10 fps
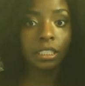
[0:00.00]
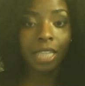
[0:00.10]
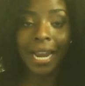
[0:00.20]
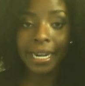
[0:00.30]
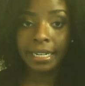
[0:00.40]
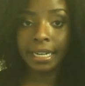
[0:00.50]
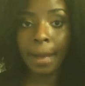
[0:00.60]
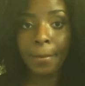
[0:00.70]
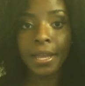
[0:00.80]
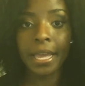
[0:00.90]
tighten
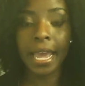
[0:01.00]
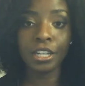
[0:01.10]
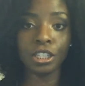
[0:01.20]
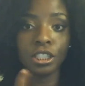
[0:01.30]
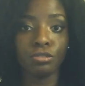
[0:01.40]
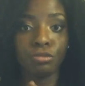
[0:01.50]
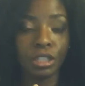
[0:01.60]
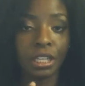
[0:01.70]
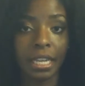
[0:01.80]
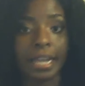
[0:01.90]
up and just
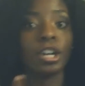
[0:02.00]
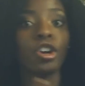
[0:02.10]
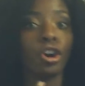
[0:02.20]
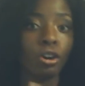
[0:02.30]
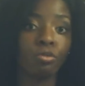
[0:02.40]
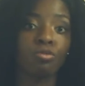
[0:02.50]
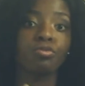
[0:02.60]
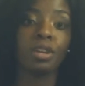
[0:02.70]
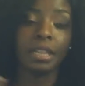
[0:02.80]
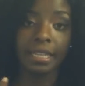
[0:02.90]
really like curl
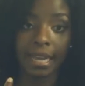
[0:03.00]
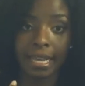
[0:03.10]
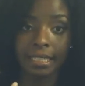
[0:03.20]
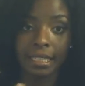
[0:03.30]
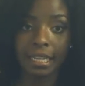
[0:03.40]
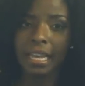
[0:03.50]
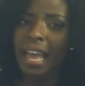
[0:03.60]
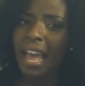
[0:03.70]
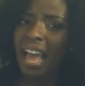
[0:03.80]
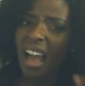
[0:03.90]
really nicely
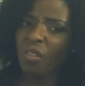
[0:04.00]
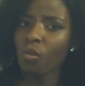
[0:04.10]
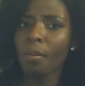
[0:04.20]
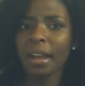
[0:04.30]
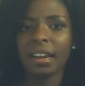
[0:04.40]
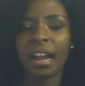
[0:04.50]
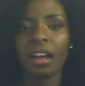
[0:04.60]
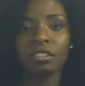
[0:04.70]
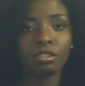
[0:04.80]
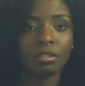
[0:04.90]
I've worn my hair
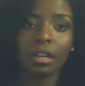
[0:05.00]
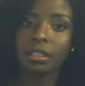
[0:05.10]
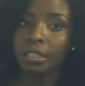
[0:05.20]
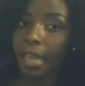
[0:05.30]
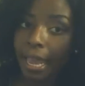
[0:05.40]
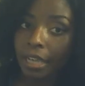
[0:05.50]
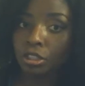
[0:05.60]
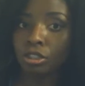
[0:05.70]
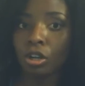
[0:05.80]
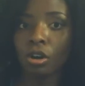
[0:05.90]
out throughout the day
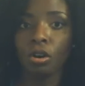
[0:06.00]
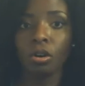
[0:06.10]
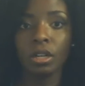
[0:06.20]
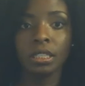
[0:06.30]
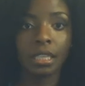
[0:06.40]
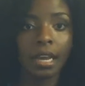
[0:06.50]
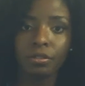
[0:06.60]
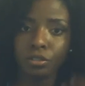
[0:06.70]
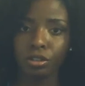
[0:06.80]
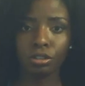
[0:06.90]
so it's kind
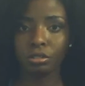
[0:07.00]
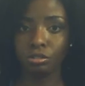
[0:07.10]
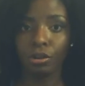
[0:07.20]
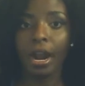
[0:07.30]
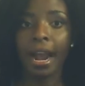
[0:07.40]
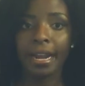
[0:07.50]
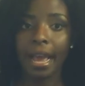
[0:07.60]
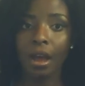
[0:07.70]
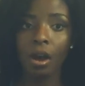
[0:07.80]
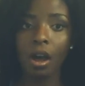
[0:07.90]
of you know dried
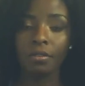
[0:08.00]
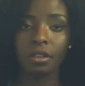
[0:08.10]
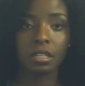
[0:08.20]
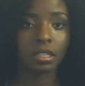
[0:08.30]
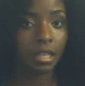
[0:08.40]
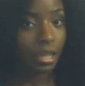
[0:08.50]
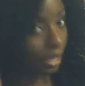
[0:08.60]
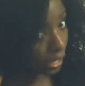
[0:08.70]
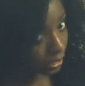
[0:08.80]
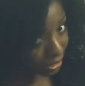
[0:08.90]
out obviously
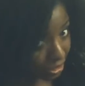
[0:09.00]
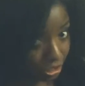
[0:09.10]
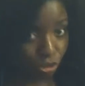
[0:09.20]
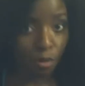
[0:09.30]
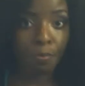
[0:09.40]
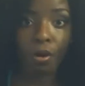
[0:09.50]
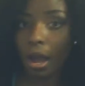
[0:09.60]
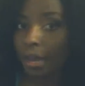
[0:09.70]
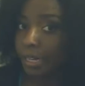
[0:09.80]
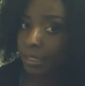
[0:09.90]
there's, there's no
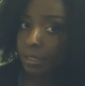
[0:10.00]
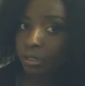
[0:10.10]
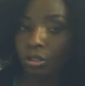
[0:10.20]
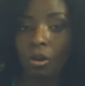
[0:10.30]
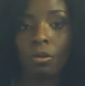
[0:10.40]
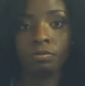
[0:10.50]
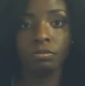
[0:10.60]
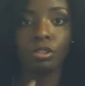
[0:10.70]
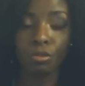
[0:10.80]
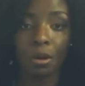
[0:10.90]
product you know
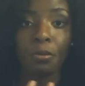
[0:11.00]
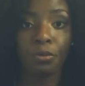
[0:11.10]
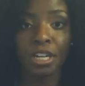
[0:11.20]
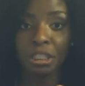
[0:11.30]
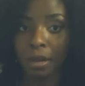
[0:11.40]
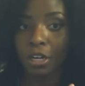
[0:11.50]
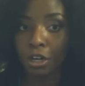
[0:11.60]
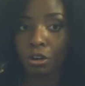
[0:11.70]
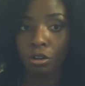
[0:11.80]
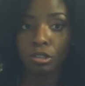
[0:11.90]
to refresh my
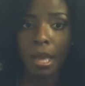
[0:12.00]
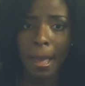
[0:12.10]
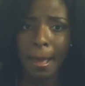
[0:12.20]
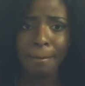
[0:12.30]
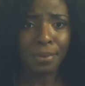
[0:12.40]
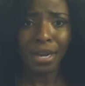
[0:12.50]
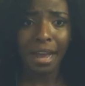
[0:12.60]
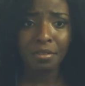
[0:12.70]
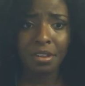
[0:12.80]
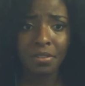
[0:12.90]
curls but
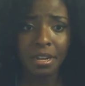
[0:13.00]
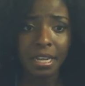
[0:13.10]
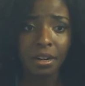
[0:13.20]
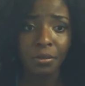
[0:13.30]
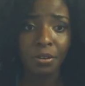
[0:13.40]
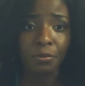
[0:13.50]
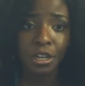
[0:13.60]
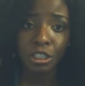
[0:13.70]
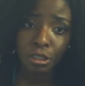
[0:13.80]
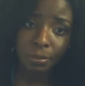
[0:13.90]
I don't even need a
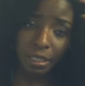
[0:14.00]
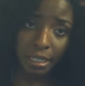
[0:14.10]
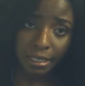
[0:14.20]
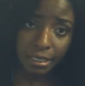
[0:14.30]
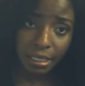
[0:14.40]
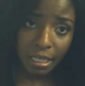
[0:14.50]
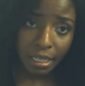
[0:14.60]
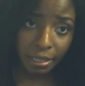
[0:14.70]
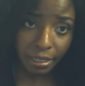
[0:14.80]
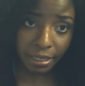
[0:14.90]
refresher because
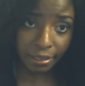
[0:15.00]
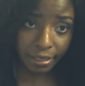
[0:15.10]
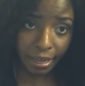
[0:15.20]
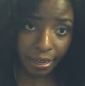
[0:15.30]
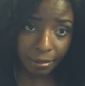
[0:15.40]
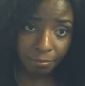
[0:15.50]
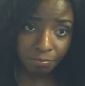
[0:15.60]
look at that